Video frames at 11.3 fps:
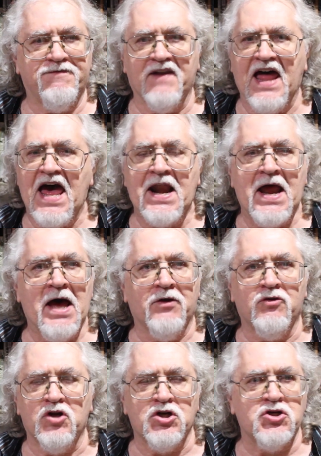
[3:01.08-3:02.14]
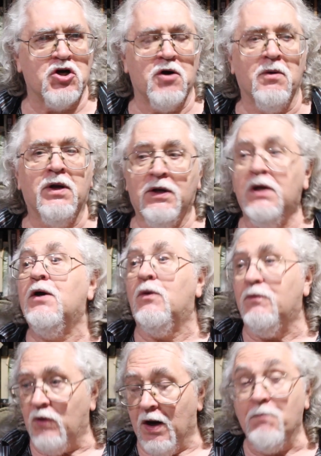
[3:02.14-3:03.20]
flat out deter,
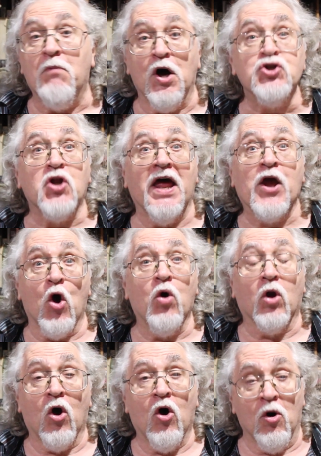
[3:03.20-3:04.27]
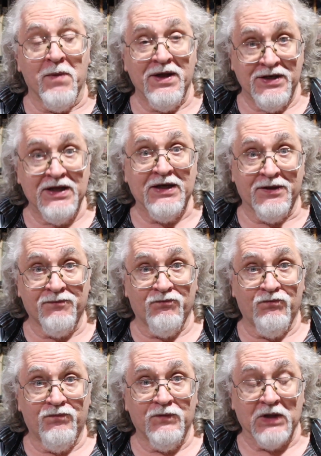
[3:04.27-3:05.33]
well, much like Oklahoma did
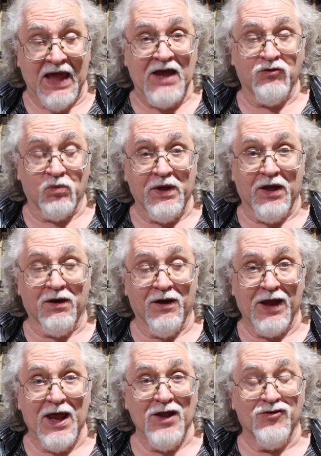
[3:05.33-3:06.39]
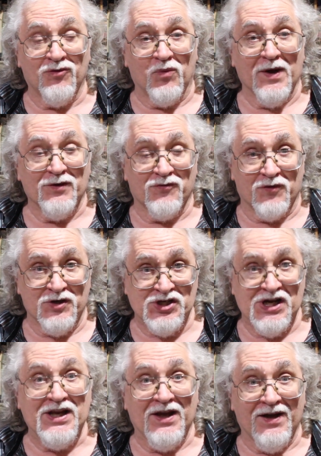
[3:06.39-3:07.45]
last week against West
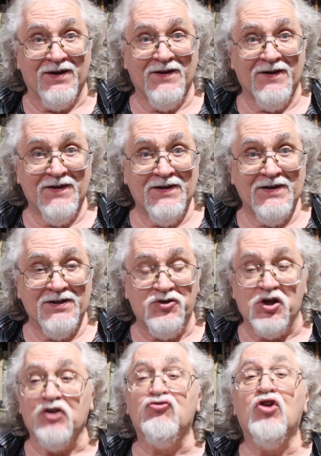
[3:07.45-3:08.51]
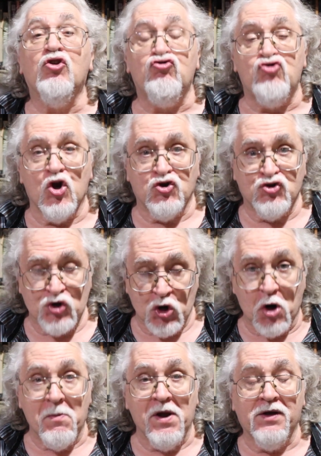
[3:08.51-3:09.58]
Virginia, just
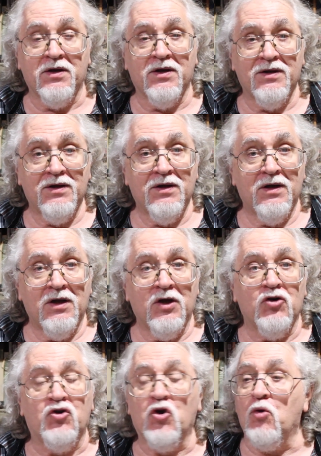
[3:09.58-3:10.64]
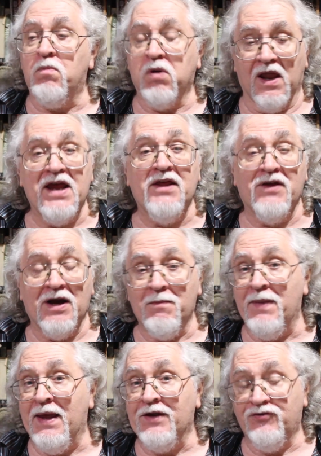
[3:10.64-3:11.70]
determined to play their
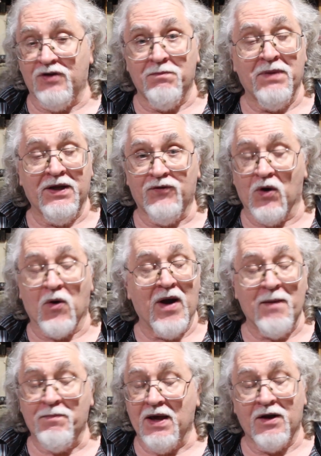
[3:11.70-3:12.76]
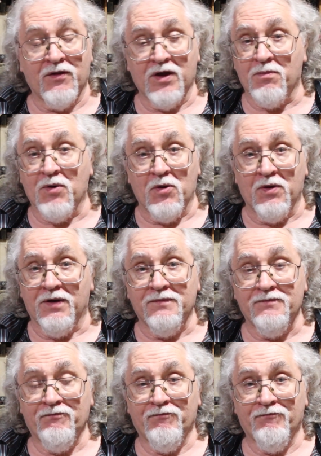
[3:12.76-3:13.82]
best and beat the crap out of the opponent.
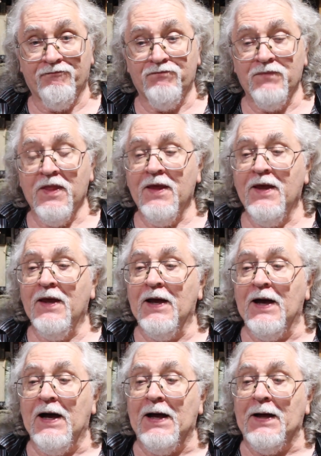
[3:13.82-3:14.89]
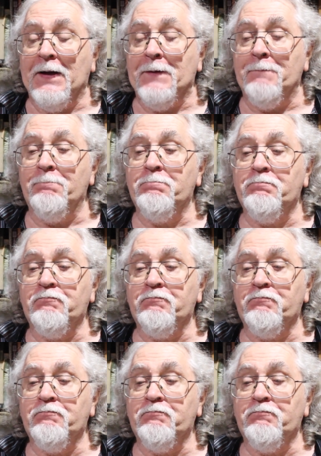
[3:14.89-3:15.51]
Um,